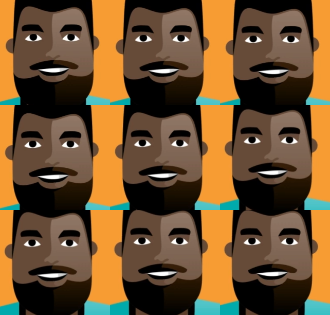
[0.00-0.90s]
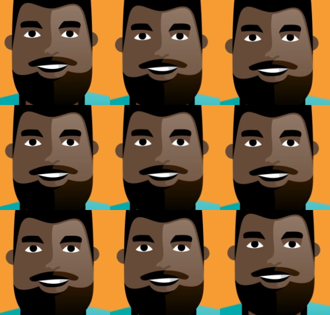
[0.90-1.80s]
That
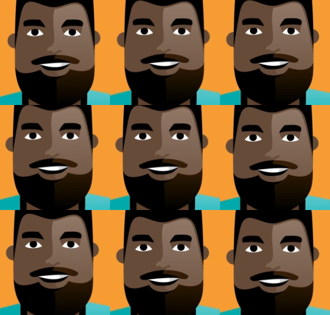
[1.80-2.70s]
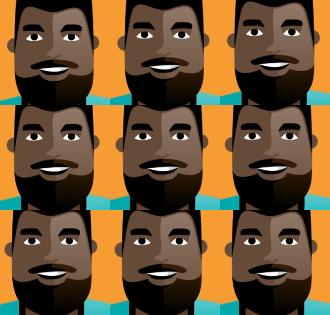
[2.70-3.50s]
we will get to the point